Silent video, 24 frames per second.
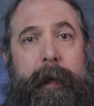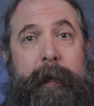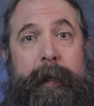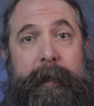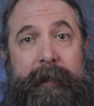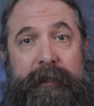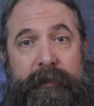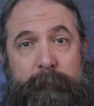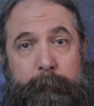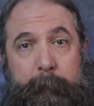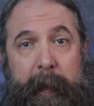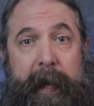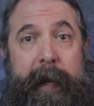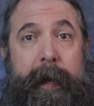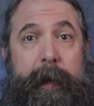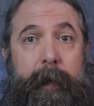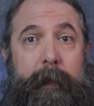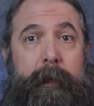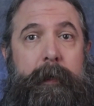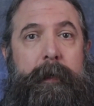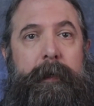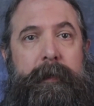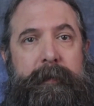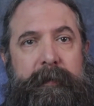and
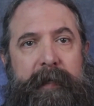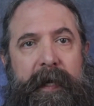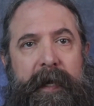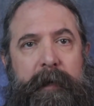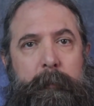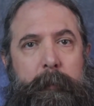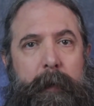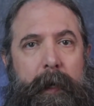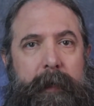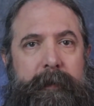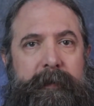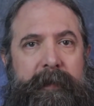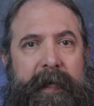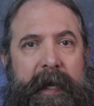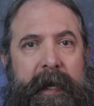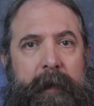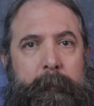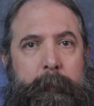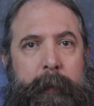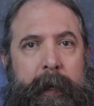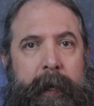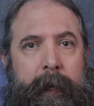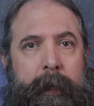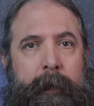expand a sandbox
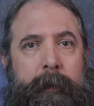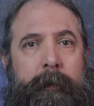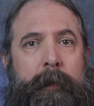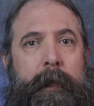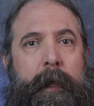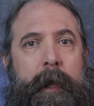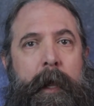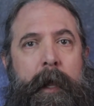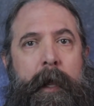campaign